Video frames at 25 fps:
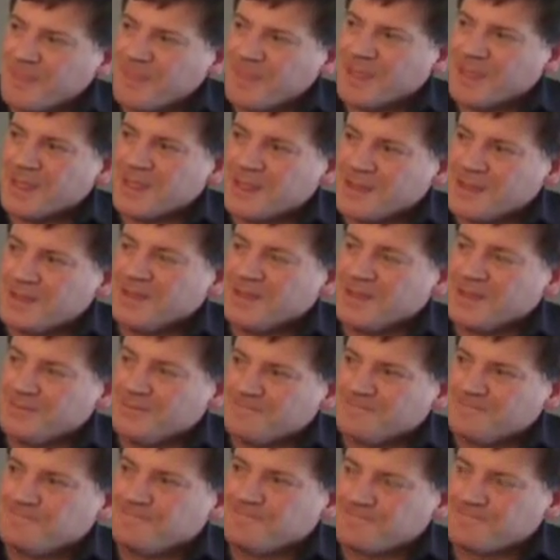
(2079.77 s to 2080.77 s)

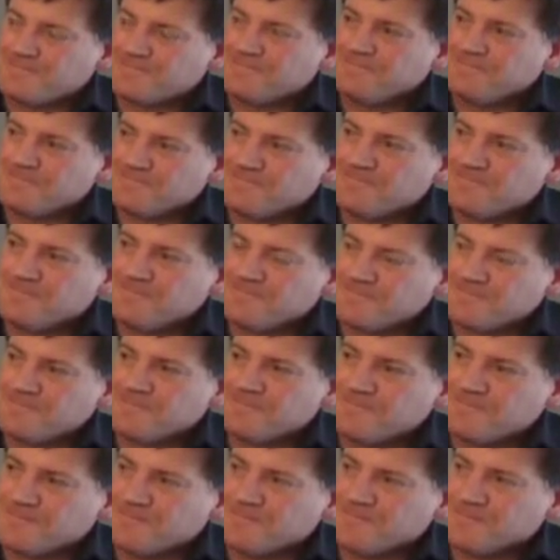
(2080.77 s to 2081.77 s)

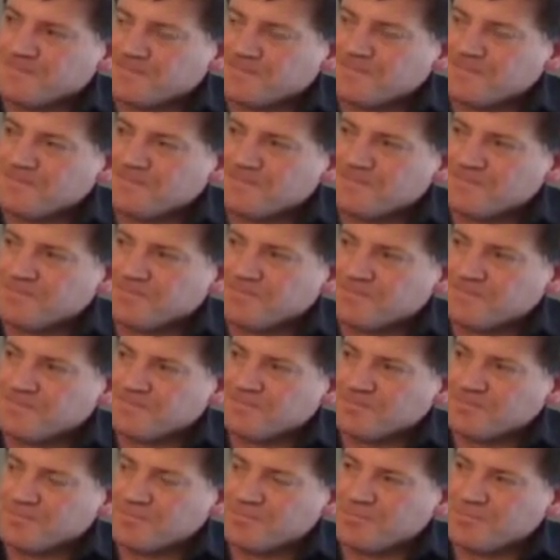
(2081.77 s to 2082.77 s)

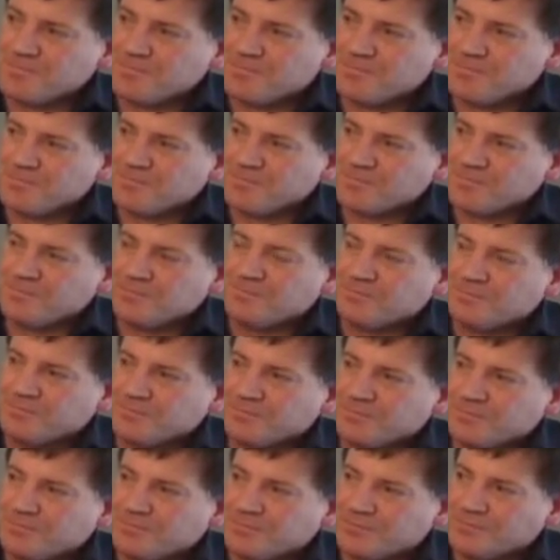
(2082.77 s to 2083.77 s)

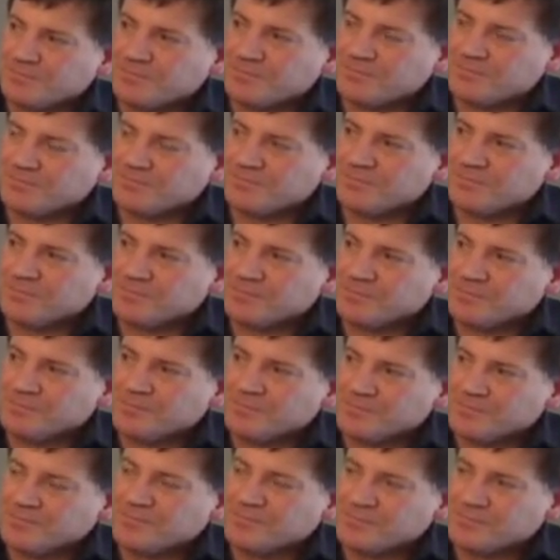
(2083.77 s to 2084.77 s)

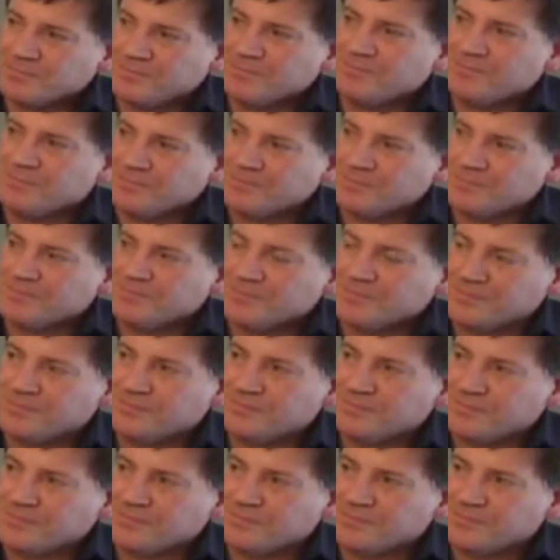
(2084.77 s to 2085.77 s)

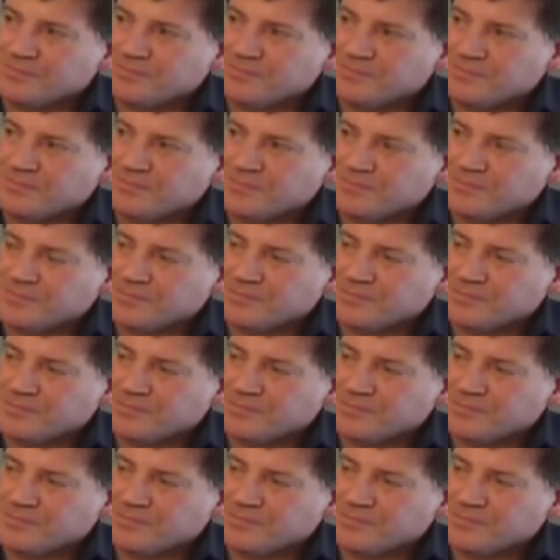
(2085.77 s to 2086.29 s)
(silent)